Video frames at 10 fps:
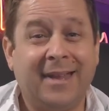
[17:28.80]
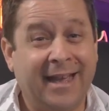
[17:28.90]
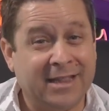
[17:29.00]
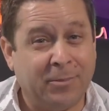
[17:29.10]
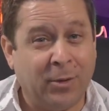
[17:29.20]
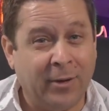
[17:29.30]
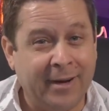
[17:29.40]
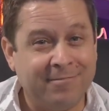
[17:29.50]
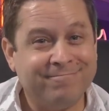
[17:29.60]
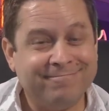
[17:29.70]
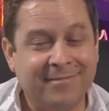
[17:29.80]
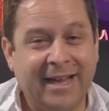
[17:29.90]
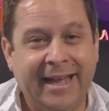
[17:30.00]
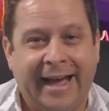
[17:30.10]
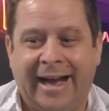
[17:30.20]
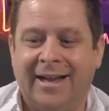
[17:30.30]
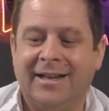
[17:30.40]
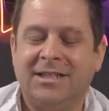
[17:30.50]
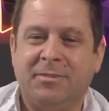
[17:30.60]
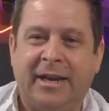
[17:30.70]
Get the point? Yeah,
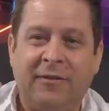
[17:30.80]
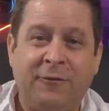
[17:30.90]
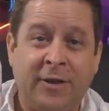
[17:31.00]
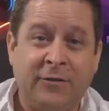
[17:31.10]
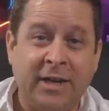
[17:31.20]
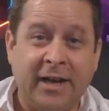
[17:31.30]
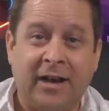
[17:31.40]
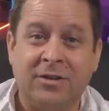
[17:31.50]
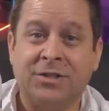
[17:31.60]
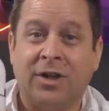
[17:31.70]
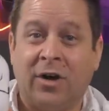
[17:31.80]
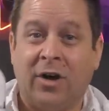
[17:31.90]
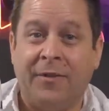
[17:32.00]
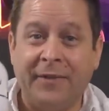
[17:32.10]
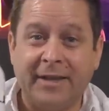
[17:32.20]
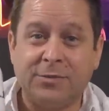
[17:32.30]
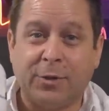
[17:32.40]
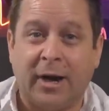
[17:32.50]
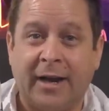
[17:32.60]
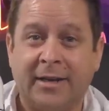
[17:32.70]
spending $50 on this
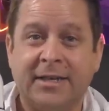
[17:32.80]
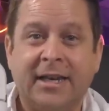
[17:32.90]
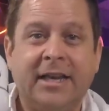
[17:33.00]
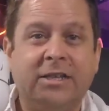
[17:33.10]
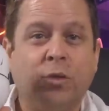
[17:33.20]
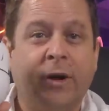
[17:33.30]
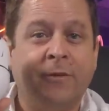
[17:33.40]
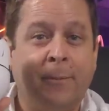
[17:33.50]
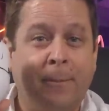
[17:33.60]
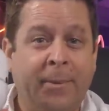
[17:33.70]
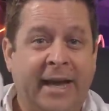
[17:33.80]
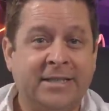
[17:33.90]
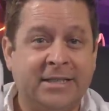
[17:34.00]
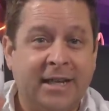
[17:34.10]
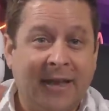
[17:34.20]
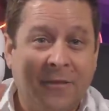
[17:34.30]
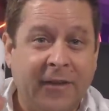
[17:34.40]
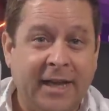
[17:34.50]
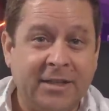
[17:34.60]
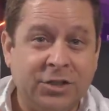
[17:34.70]
product is one of the best
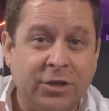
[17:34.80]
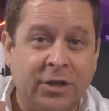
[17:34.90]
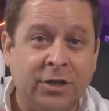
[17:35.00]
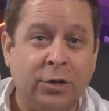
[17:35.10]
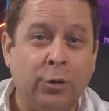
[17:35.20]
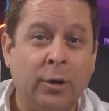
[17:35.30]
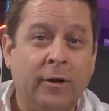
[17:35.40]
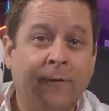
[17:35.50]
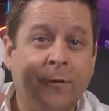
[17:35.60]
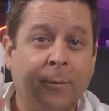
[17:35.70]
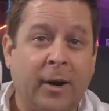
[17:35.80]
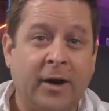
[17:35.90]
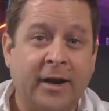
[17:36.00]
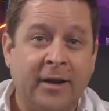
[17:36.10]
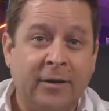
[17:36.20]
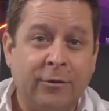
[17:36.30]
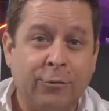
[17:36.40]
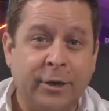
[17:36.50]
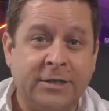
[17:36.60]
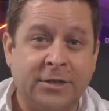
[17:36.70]
things you can do for market
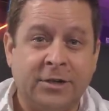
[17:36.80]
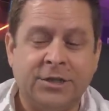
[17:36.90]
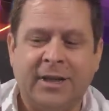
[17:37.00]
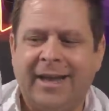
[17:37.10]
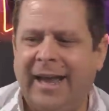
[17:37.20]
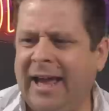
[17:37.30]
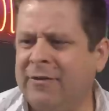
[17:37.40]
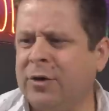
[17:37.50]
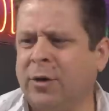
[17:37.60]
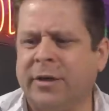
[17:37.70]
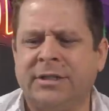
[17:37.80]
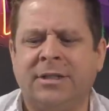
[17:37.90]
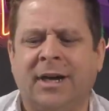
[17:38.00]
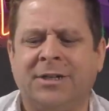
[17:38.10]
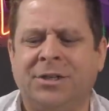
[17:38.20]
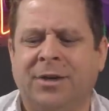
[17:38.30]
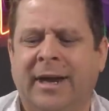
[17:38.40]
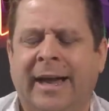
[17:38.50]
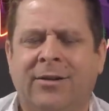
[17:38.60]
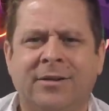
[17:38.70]
research. And of course, talk to your
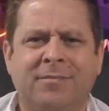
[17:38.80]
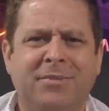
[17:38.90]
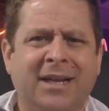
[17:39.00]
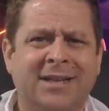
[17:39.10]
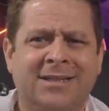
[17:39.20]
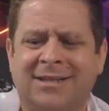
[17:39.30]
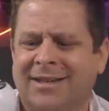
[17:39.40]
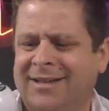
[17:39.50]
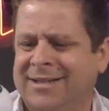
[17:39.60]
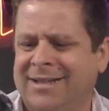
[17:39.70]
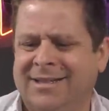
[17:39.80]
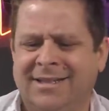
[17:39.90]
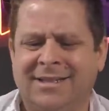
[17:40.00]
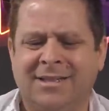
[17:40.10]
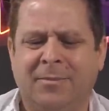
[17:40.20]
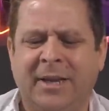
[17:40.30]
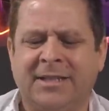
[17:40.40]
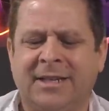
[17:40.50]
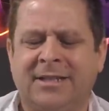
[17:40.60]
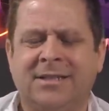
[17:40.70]
accountant, because since this is a
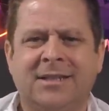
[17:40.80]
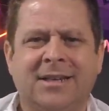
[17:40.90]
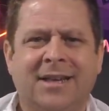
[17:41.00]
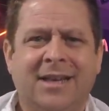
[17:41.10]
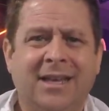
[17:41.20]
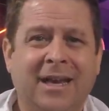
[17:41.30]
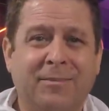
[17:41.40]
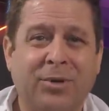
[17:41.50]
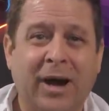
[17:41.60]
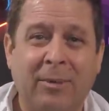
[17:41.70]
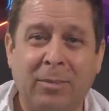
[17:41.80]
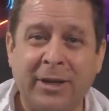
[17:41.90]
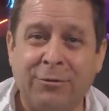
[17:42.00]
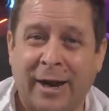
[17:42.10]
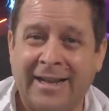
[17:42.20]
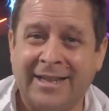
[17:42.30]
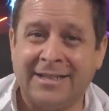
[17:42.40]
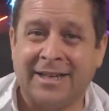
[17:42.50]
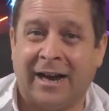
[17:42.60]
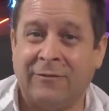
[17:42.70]
business, you can probably write
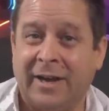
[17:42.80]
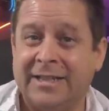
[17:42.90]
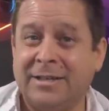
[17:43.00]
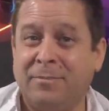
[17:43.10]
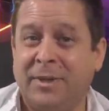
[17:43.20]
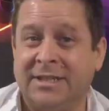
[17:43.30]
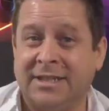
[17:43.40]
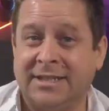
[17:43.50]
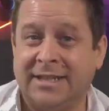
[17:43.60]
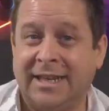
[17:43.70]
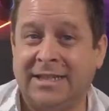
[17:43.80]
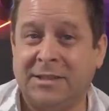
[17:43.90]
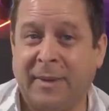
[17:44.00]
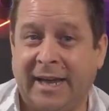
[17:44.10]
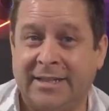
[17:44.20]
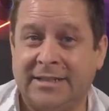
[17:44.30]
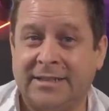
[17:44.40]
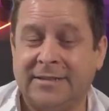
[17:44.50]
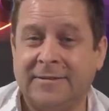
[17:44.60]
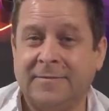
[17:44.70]
this off as a business expense.